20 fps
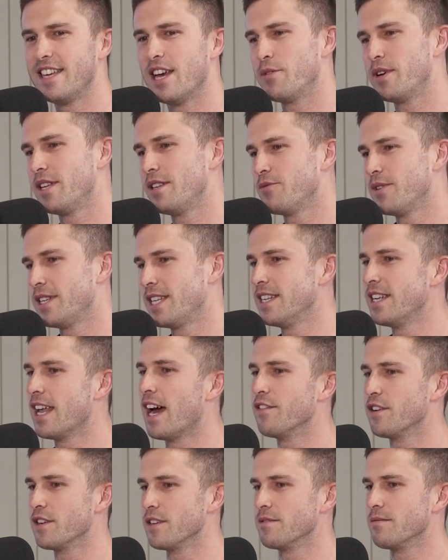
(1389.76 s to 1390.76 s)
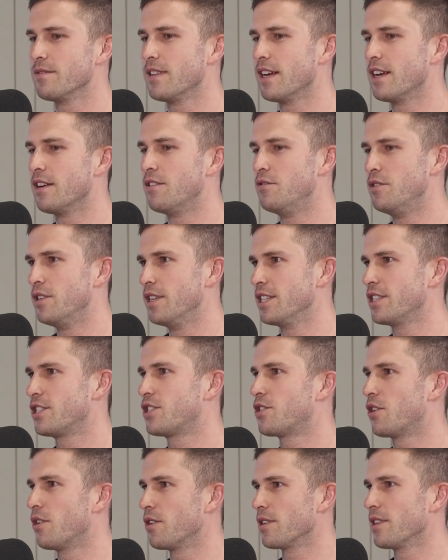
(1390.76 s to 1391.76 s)
we didn't have a really
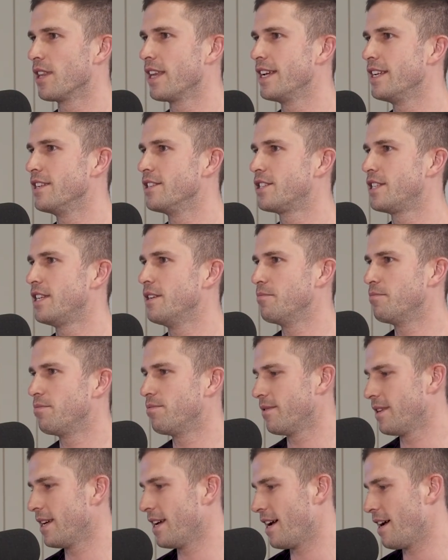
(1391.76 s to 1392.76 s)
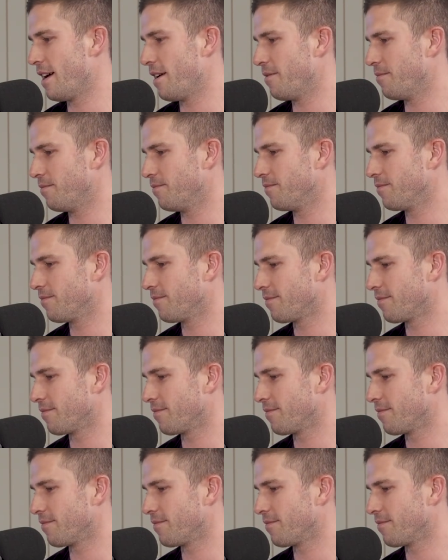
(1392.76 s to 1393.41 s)
strong leadership or